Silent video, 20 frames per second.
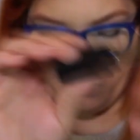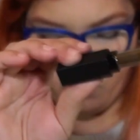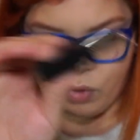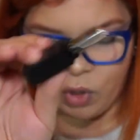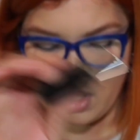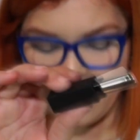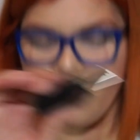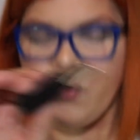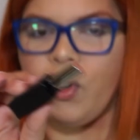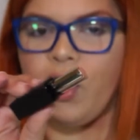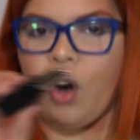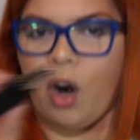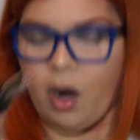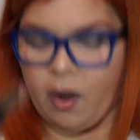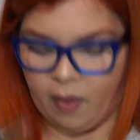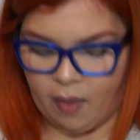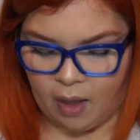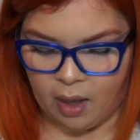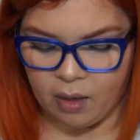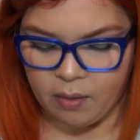
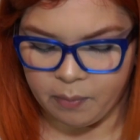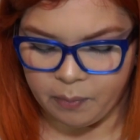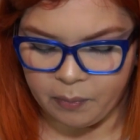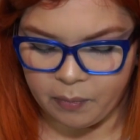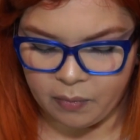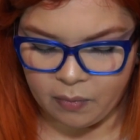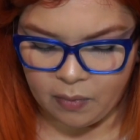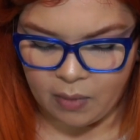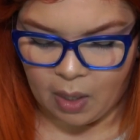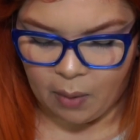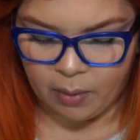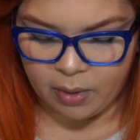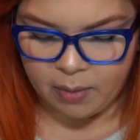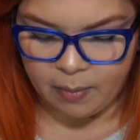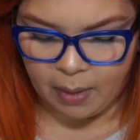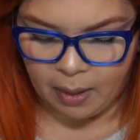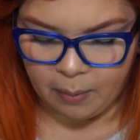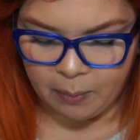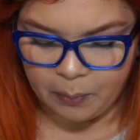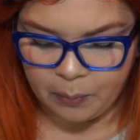Disregard that. That was
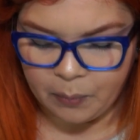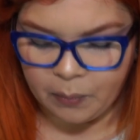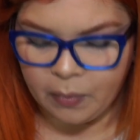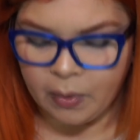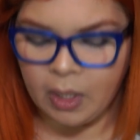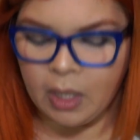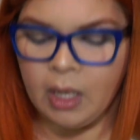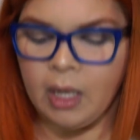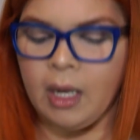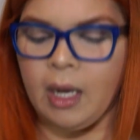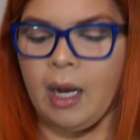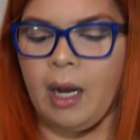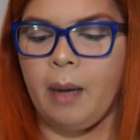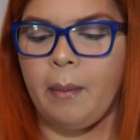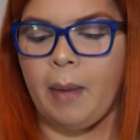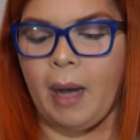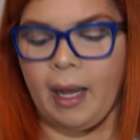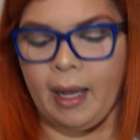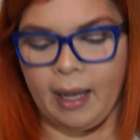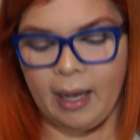me.
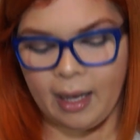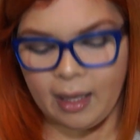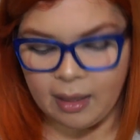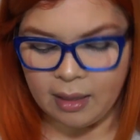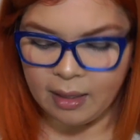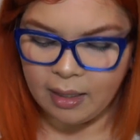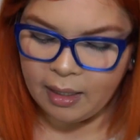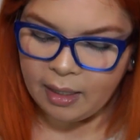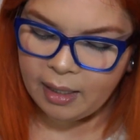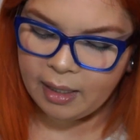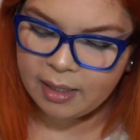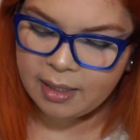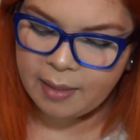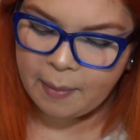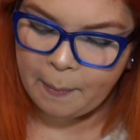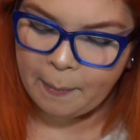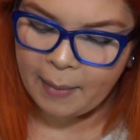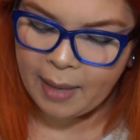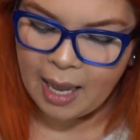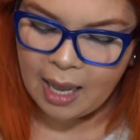I got
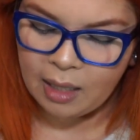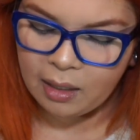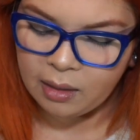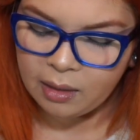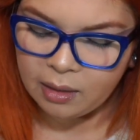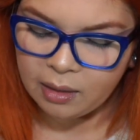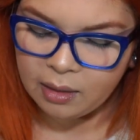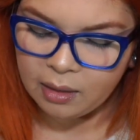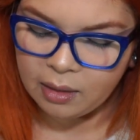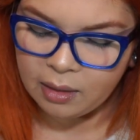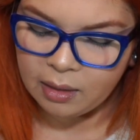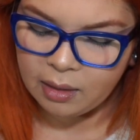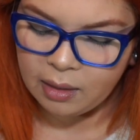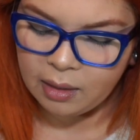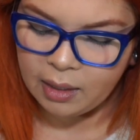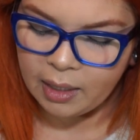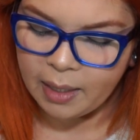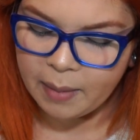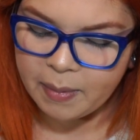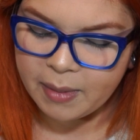this matte
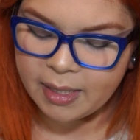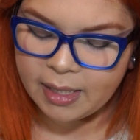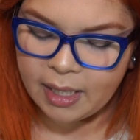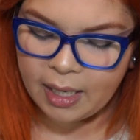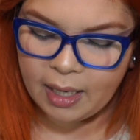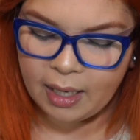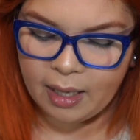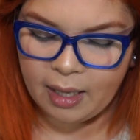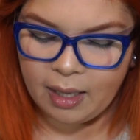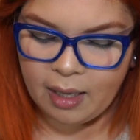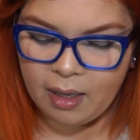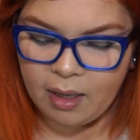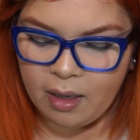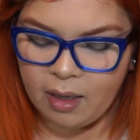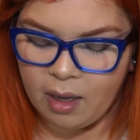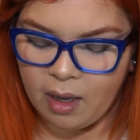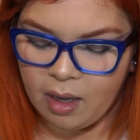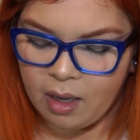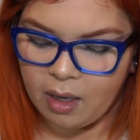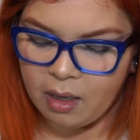lipstick.
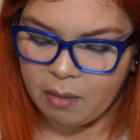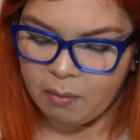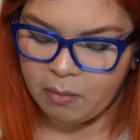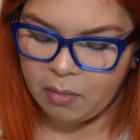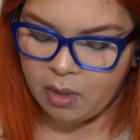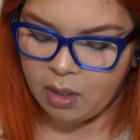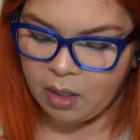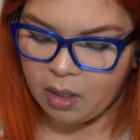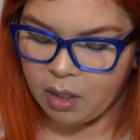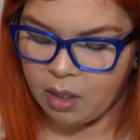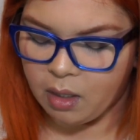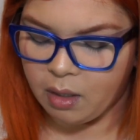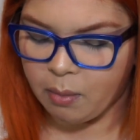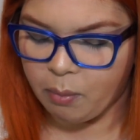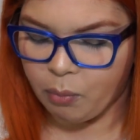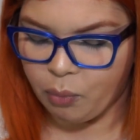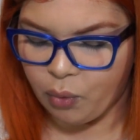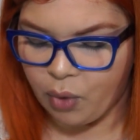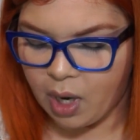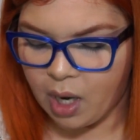The
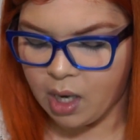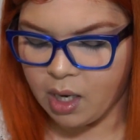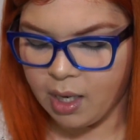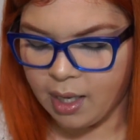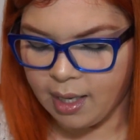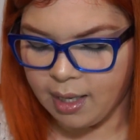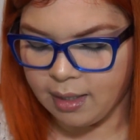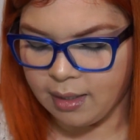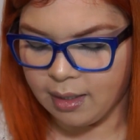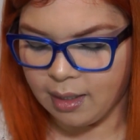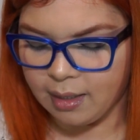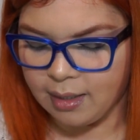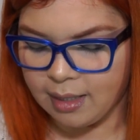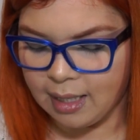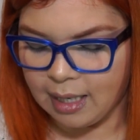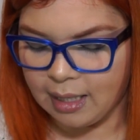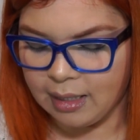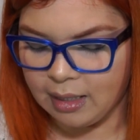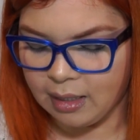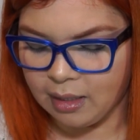brand is
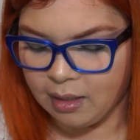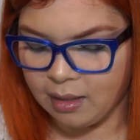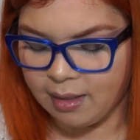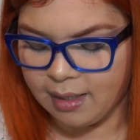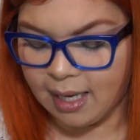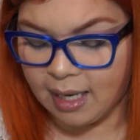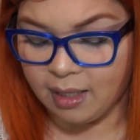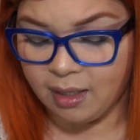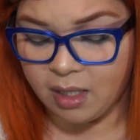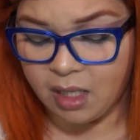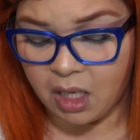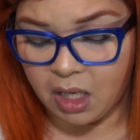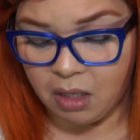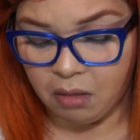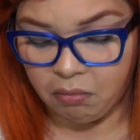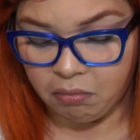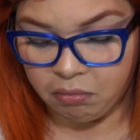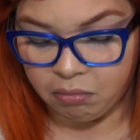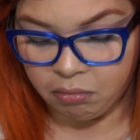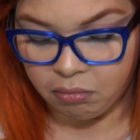
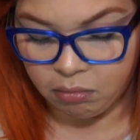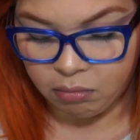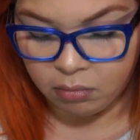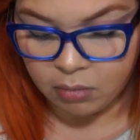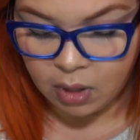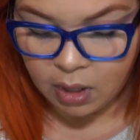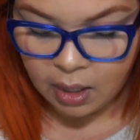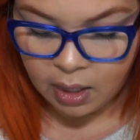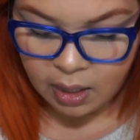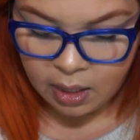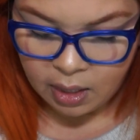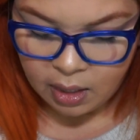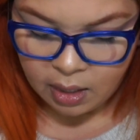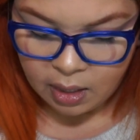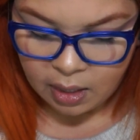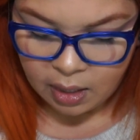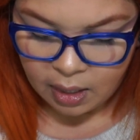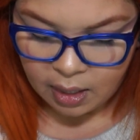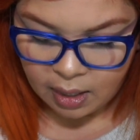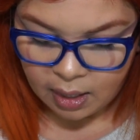Santi.
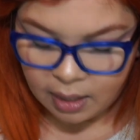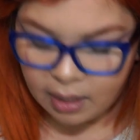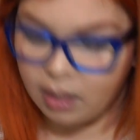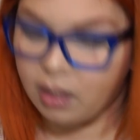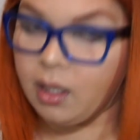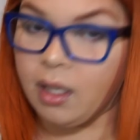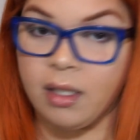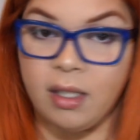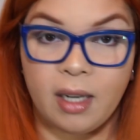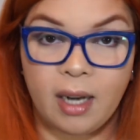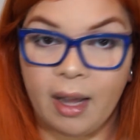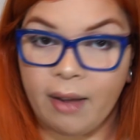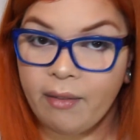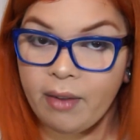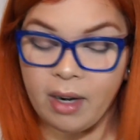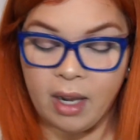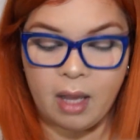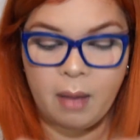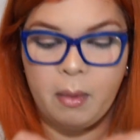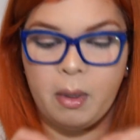And it doesn't have
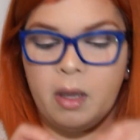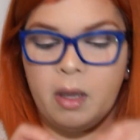a name